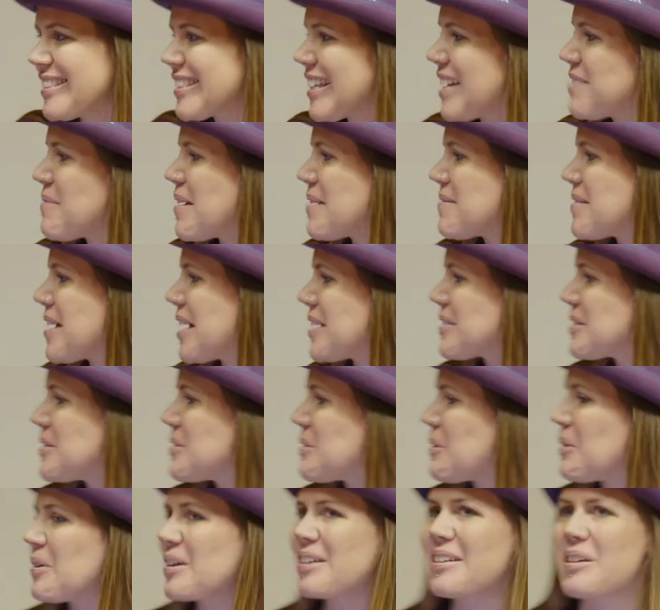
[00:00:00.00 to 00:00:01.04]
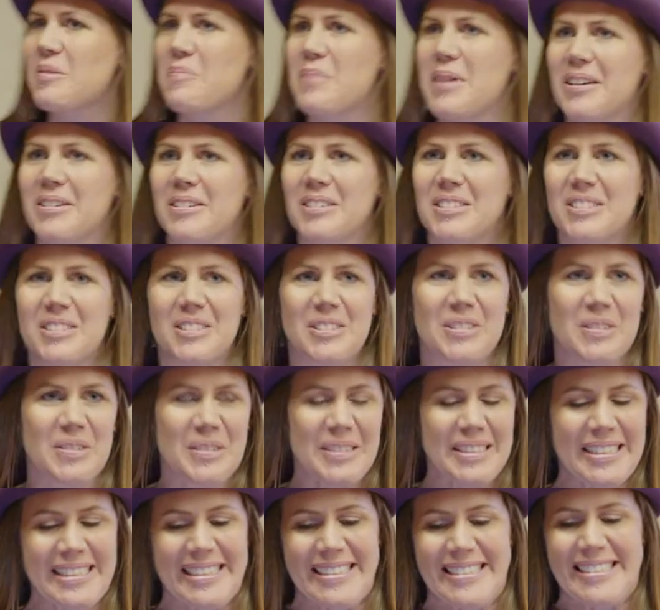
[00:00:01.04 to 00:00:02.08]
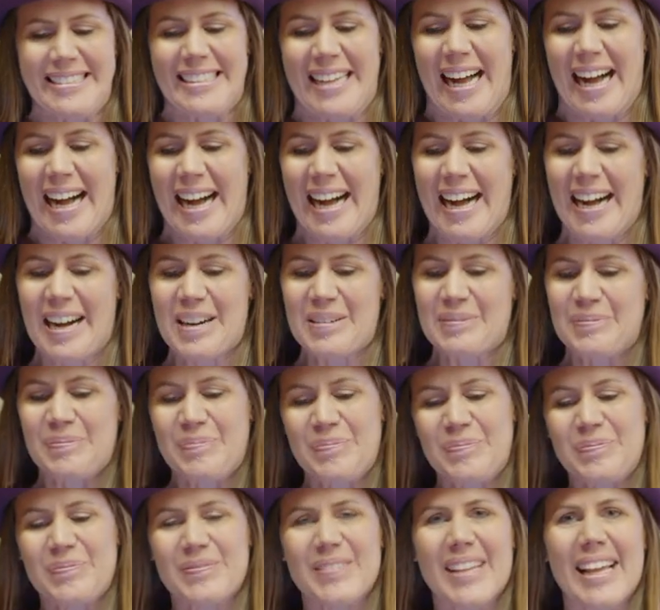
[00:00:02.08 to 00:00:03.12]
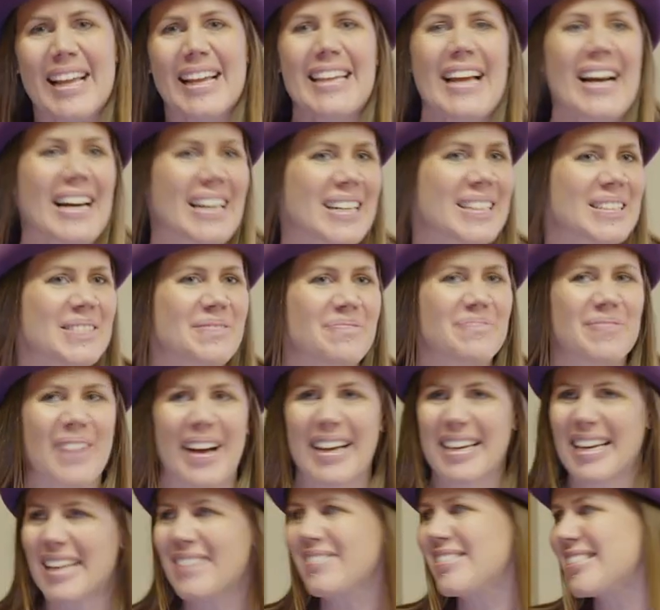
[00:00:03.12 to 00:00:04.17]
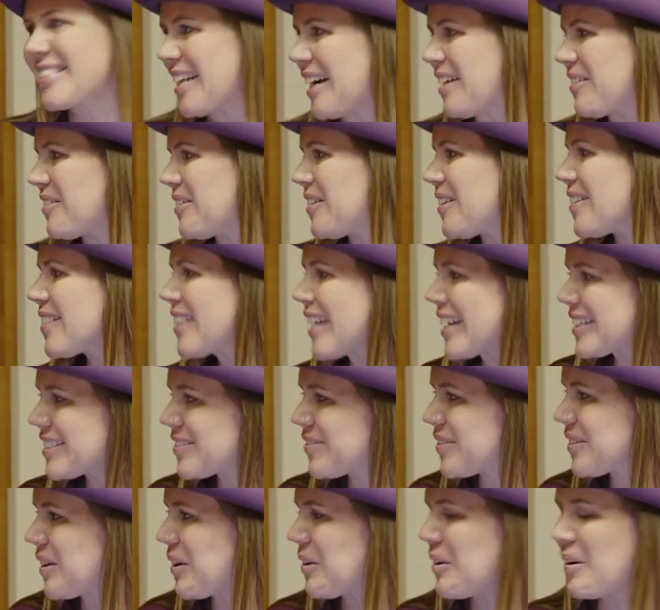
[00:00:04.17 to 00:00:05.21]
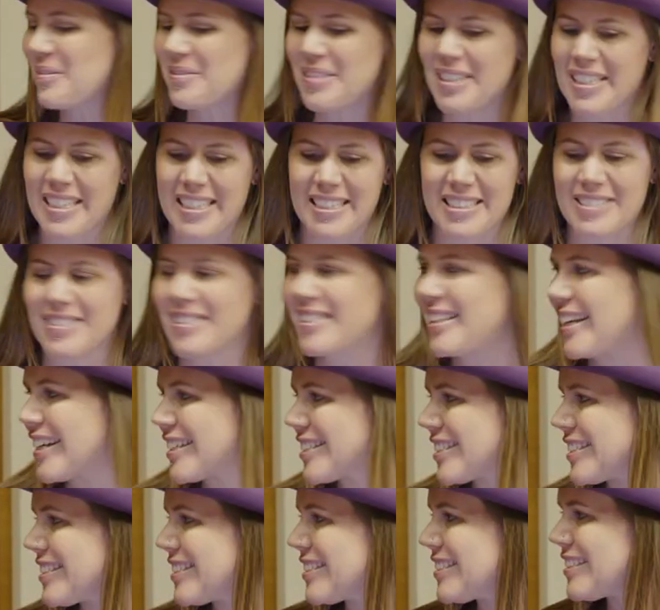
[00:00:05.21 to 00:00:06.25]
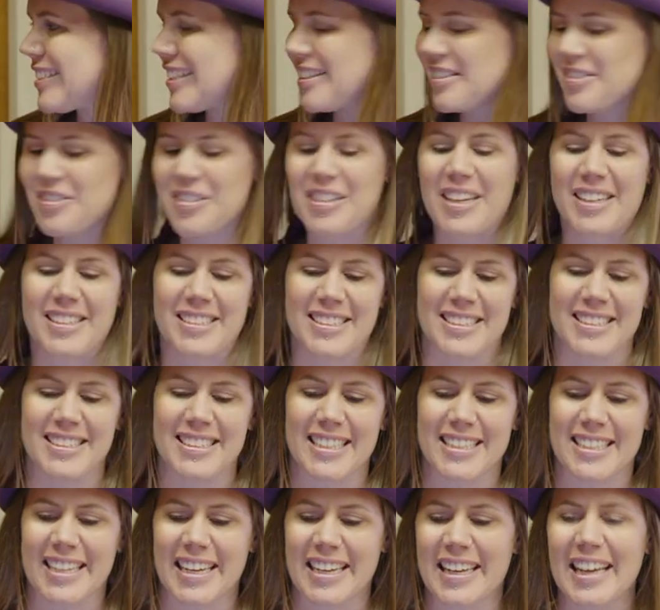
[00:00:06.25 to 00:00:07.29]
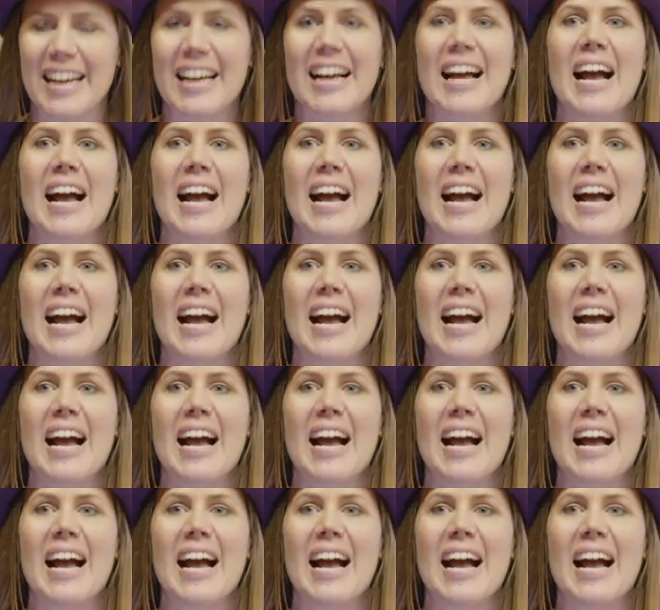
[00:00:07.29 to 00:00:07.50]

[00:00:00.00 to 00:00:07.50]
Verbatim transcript: and maybe I could order a beer or two. Um, yeah, my name is Carol. Thanks for the lovely introduction, introduction Santana.